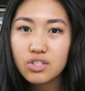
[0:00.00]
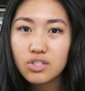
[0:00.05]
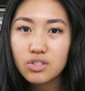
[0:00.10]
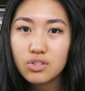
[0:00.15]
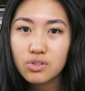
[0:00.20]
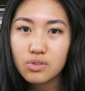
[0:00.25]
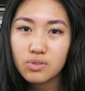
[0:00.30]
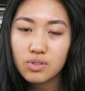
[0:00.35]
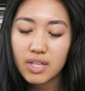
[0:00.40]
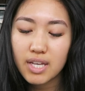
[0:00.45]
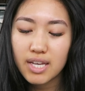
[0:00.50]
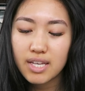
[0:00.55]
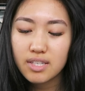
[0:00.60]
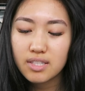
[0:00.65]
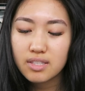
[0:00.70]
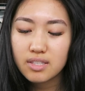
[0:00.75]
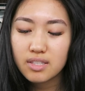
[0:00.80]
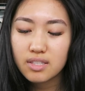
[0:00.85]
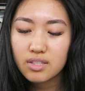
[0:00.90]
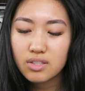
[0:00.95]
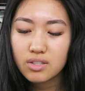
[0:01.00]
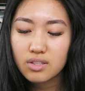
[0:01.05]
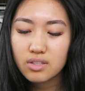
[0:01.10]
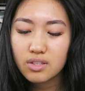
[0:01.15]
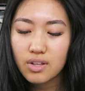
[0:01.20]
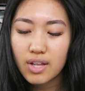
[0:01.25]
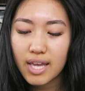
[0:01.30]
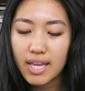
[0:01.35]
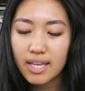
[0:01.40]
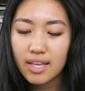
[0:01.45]
to-do lists.
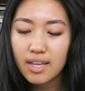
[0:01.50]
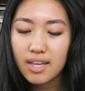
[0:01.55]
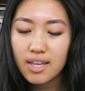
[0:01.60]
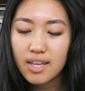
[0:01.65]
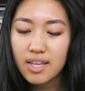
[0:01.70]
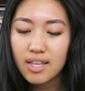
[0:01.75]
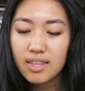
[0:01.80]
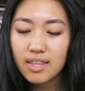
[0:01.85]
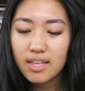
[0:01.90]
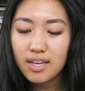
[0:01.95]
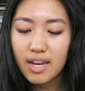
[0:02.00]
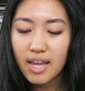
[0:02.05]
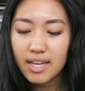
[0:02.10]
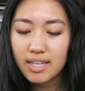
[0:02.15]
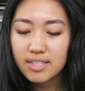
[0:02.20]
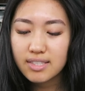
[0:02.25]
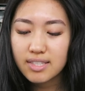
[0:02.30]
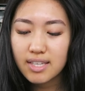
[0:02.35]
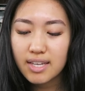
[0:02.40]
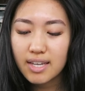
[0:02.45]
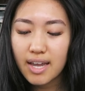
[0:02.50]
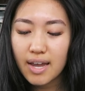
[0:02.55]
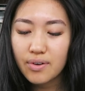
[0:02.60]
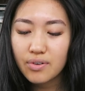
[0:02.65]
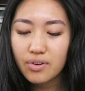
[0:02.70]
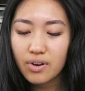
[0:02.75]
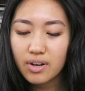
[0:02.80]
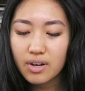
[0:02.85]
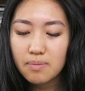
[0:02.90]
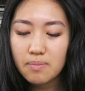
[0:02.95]
So like the next thing I
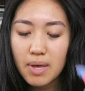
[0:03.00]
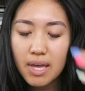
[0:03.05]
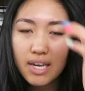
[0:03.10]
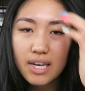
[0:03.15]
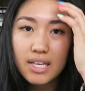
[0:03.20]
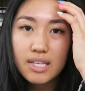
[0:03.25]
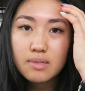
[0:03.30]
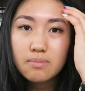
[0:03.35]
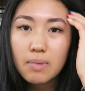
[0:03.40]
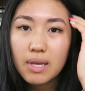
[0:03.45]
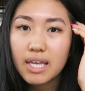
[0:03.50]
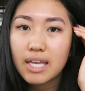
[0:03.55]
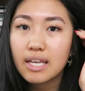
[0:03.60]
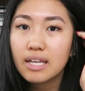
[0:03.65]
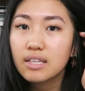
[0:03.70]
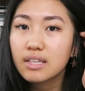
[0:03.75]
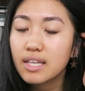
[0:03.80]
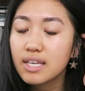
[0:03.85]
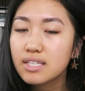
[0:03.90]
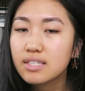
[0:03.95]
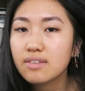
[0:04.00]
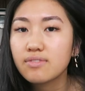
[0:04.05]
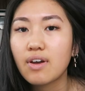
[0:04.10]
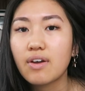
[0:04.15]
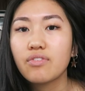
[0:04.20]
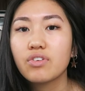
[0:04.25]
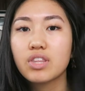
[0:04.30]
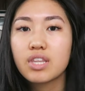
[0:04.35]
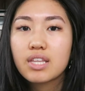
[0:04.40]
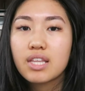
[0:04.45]
would recommend is making a list of
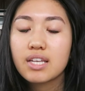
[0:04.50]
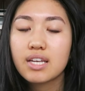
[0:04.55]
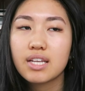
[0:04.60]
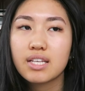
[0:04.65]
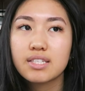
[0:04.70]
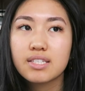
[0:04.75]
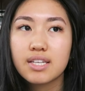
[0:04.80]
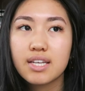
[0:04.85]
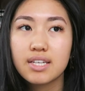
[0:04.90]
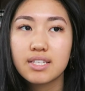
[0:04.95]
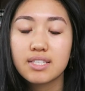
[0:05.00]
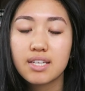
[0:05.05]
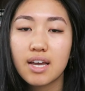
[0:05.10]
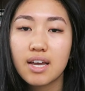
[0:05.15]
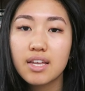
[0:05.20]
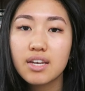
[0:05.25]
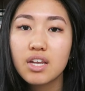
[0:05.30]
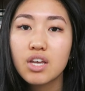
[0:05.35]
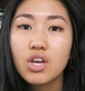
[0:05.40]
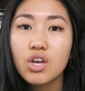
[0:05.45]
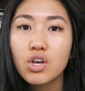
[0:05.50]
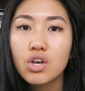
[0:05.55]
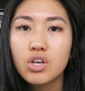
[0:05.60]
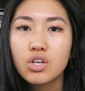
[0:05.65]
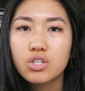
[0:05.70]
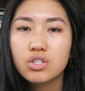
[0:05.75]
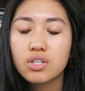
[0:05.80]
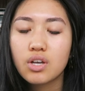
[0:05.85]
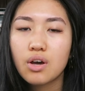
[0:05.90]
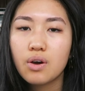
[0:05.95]
everything that needs to get done.
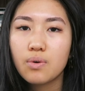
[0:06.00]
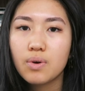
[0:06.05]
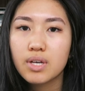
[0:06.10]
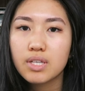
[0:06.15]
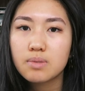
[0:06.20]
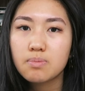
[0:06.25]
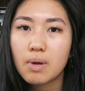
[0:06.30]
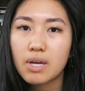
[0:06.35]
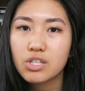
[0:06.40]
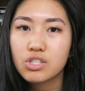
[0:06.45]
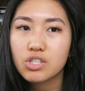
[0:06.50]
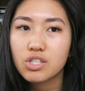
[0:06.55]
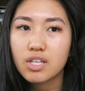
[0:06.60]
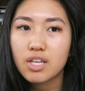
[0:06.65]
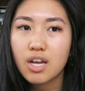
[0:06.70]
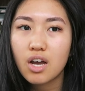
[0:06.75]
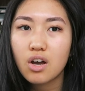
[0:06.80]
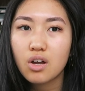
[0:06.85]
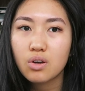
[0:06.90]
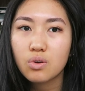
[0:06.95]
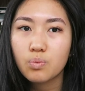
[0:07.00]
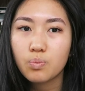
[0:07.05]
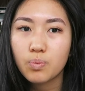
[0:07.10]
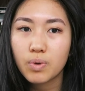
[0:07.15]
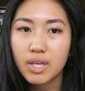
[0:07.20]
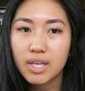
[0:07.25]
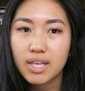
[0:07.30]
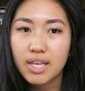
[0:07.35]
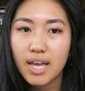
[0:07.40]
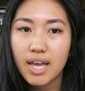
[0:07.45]
So especially on
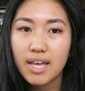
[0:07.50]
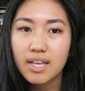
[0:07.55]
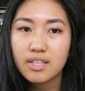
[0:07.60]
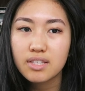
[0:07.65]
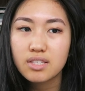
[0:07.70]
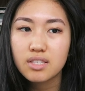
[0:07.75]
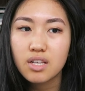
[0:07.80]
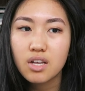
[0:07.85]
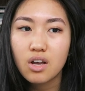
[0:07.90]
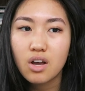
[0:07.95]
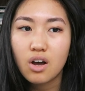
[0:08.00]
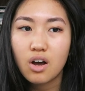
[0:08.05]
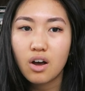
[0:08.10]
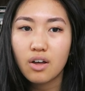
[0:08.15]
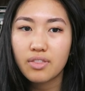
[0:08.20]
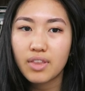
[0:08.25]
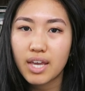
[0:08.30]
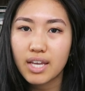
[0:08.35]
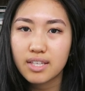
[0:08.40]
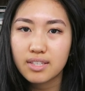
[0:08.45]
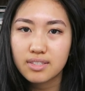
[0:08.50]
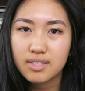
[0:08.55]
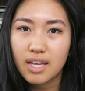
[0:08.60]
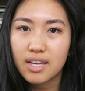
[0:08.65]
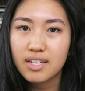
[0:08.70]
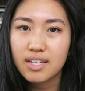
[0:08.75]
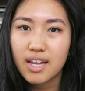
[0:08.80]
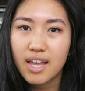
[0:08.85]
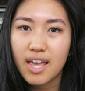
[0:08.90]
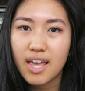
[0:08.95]
weekends, on like
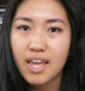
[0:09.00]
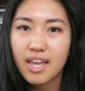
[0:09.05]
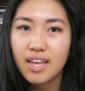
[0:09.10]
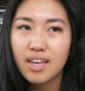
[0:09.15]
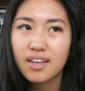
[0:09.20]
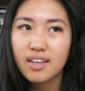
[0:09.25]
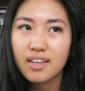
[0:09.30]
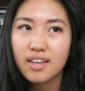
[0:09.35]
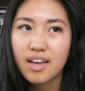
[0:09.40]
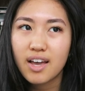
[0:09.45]
Sunday,